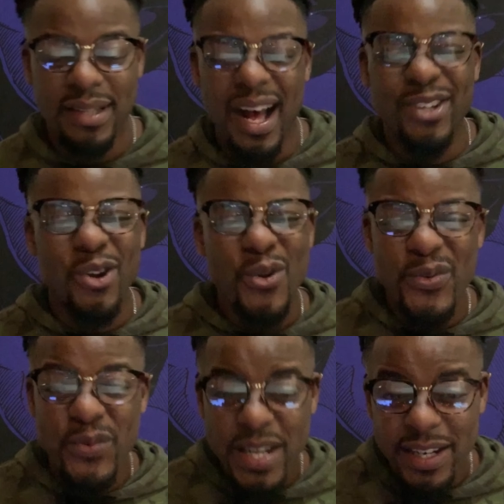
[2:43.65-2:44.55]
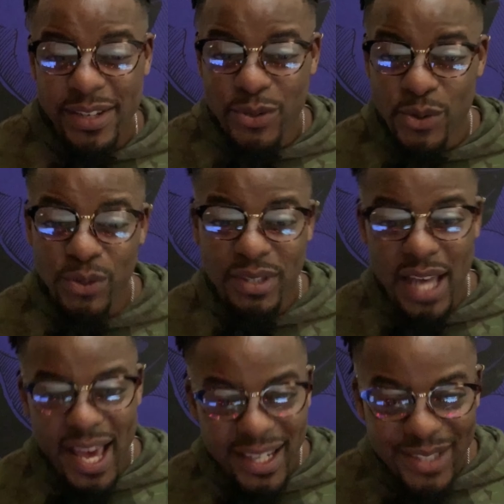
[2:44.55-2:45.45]
I don't really use
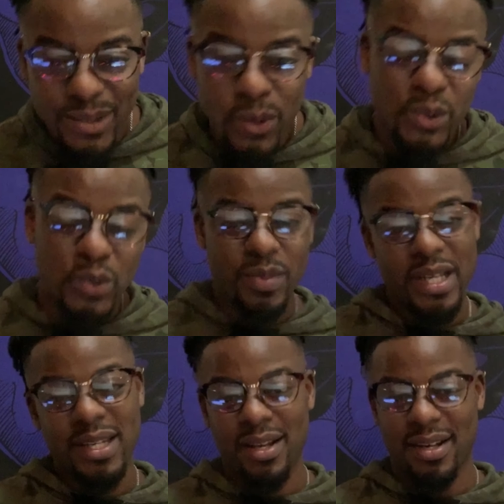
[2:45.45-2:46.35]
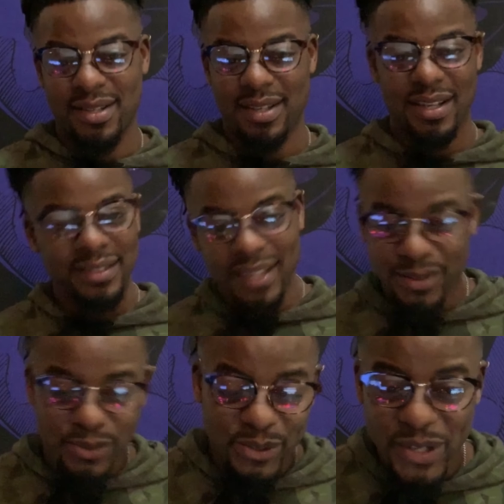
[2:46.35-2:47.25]
any social media. That's
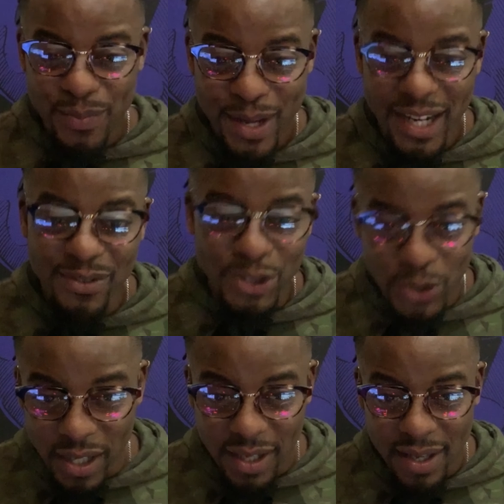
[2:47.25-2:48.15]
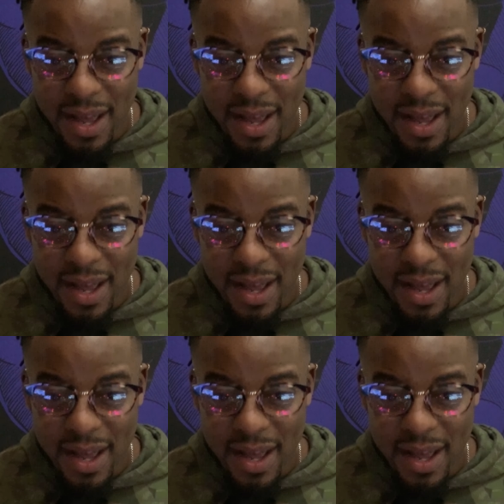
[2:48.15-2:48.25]
also going to be another shock.